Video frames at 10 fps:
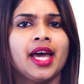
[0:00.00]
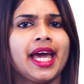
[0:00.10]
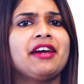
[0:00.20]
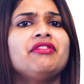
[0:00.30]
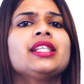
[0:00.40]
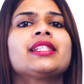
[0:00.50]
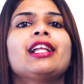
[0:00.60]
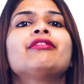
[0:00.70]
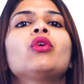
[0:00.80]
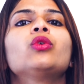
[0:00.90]
Every
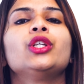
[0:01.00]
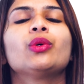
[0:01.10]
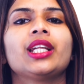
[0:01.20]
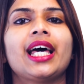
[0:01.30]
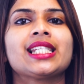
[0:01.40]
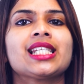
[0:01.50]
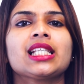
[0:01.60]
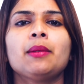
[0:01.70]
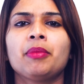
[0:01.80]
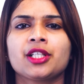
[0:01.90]
cell phone utilizes
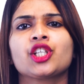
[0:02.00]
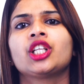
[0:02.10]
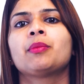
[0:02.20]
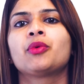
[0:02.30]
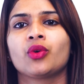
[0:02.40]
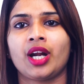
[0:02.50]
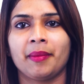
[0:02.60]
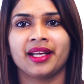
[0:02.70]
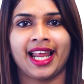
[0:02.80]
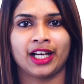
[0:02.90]
a particular
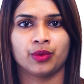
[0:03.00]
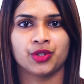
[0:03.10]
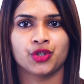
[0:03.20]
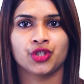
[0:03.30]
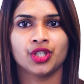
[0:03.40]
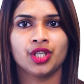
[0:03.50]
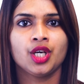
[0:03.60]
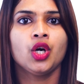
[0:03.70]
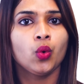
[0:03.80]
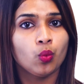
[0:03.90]
programming language,
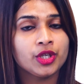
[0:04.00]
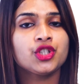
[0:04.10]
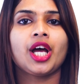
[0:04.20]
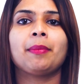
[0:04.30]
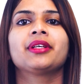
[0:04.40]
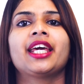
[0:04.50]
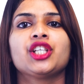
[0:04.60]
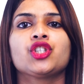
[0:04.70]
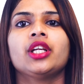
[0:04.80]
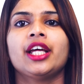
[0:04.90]
which
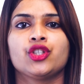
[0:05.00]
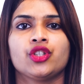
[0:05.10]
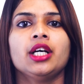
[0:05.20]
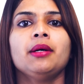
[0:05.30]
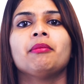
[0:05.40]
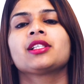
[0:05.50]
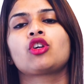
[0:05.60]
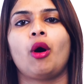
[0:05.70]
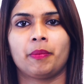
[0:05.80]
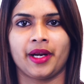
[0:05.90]
application engineer must
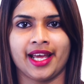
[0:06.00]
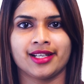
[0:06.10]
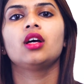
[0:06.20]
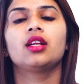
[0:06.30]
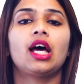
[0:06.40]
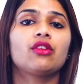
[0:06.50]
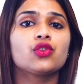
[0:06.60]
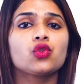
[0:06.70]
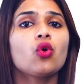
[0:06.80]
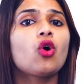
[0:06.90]
comprehend. Now, the
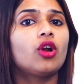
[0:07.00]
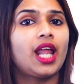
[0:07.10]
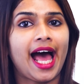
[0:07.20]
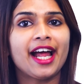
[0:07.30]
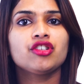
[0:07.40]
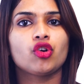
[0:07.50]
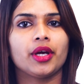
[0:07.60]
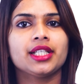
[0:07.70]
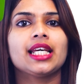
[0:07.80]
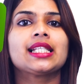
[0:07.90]
so-called
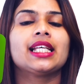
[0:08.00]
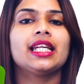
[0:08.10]
Android is the